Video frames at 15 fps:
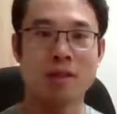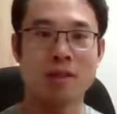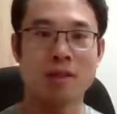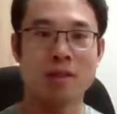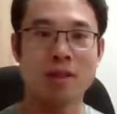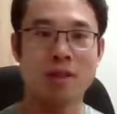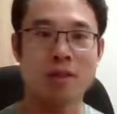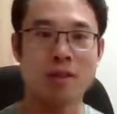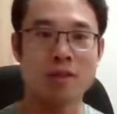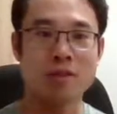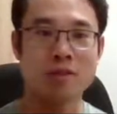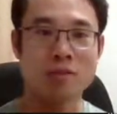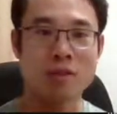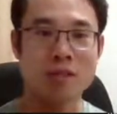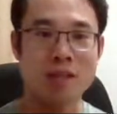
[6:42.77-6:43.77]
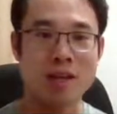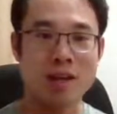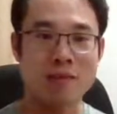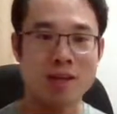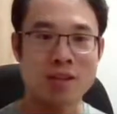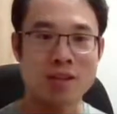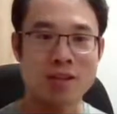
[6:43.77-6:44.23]
Okay, so once I
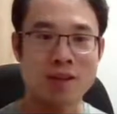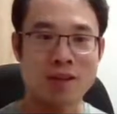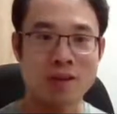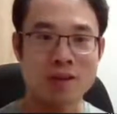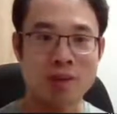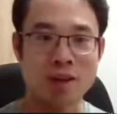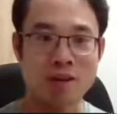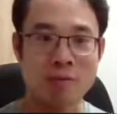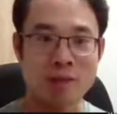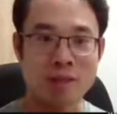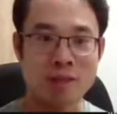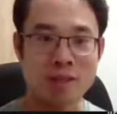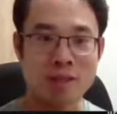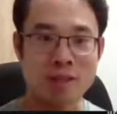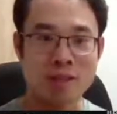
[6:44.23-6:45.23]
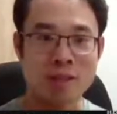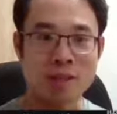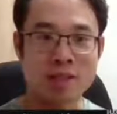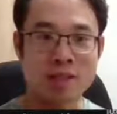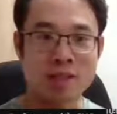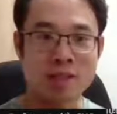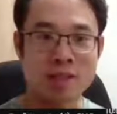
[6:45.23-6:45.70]
have that in there, I want
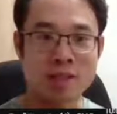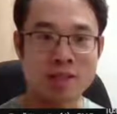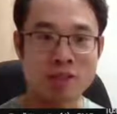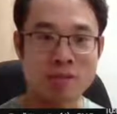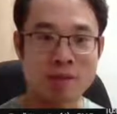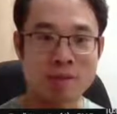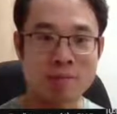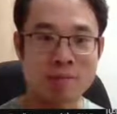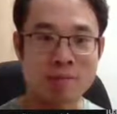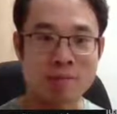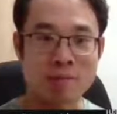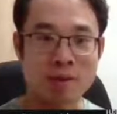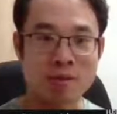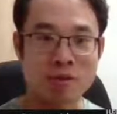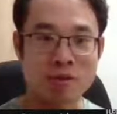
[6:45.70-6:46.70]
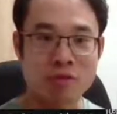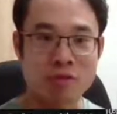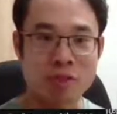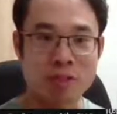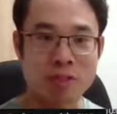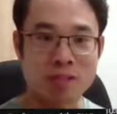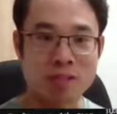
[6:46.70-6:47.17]
it to be about 3
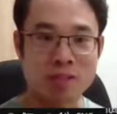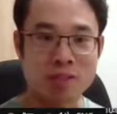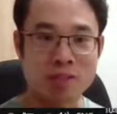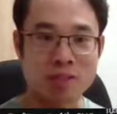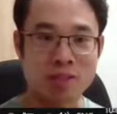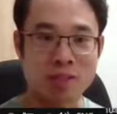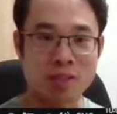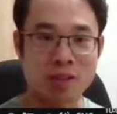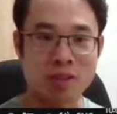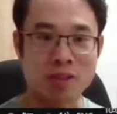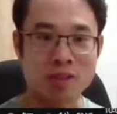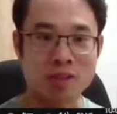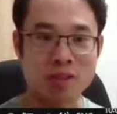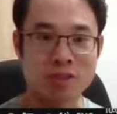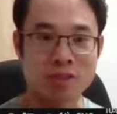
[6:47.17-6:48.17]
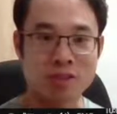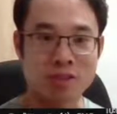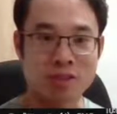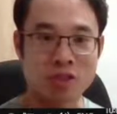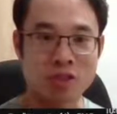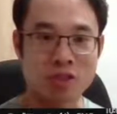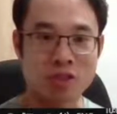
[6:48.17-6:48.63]
seconds long. So
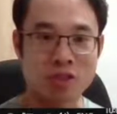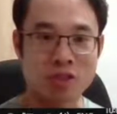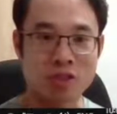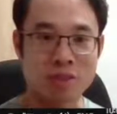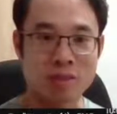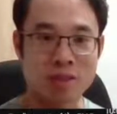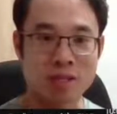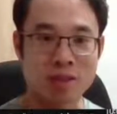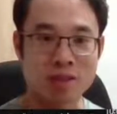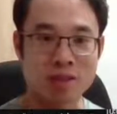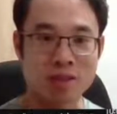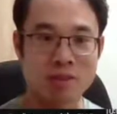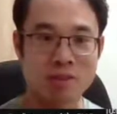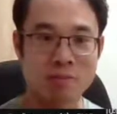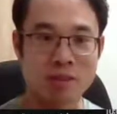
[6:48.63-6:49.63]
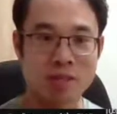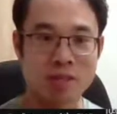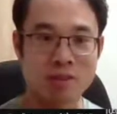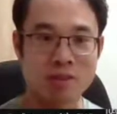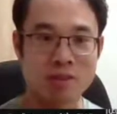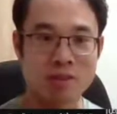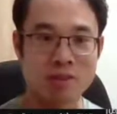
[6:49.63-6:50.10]
let's just trim it down a little bit
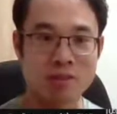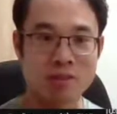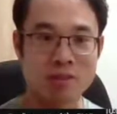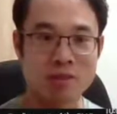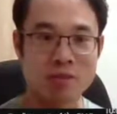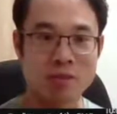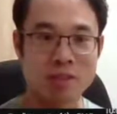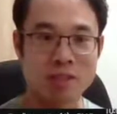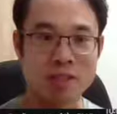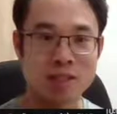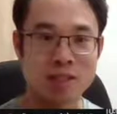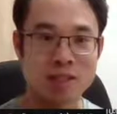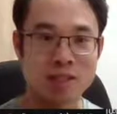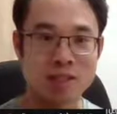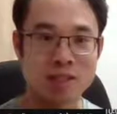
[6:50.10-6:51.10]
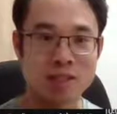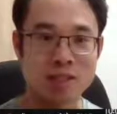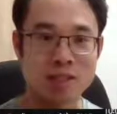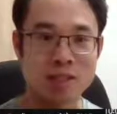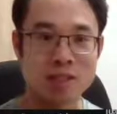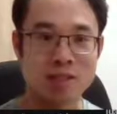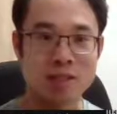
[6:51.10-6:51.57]
down to 3
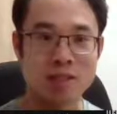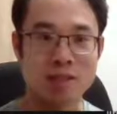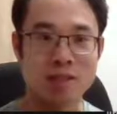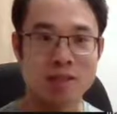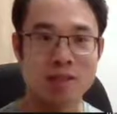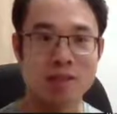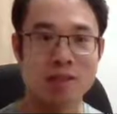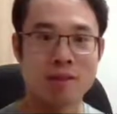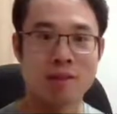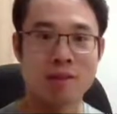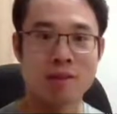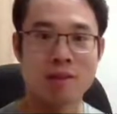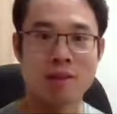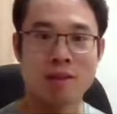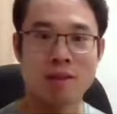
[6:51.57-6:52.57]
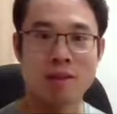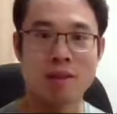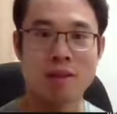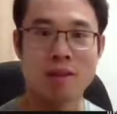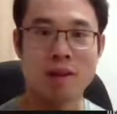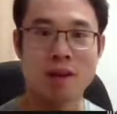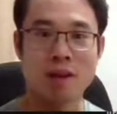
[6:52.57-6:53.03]
seconds.
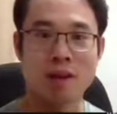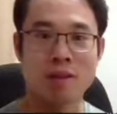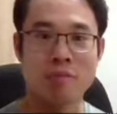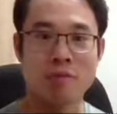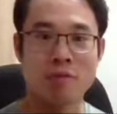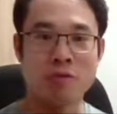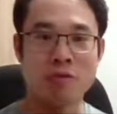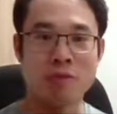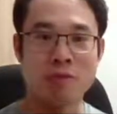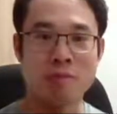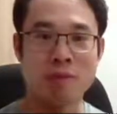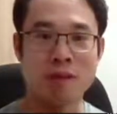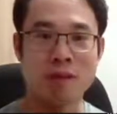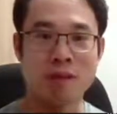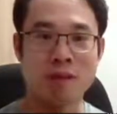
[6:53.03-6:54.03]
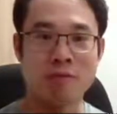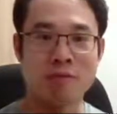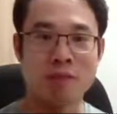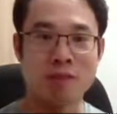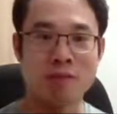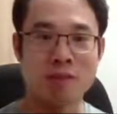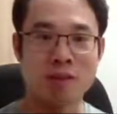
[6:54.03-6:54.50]
And move the main
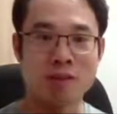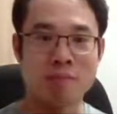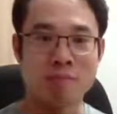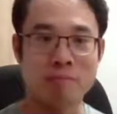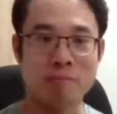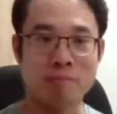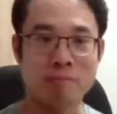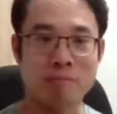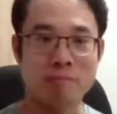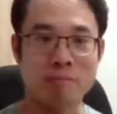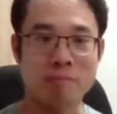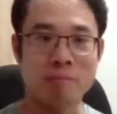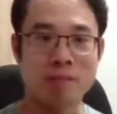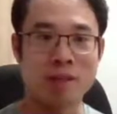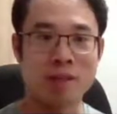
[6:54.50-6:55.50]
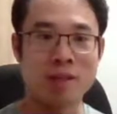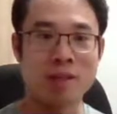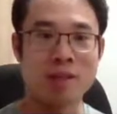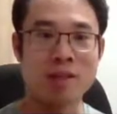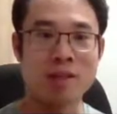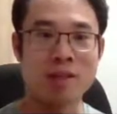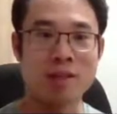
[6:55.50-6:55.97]
video clip
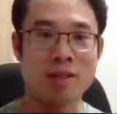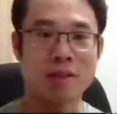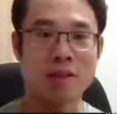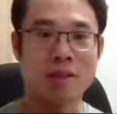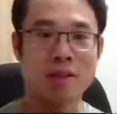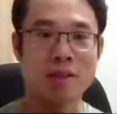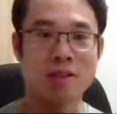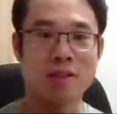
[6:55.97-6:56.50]
in. Okay.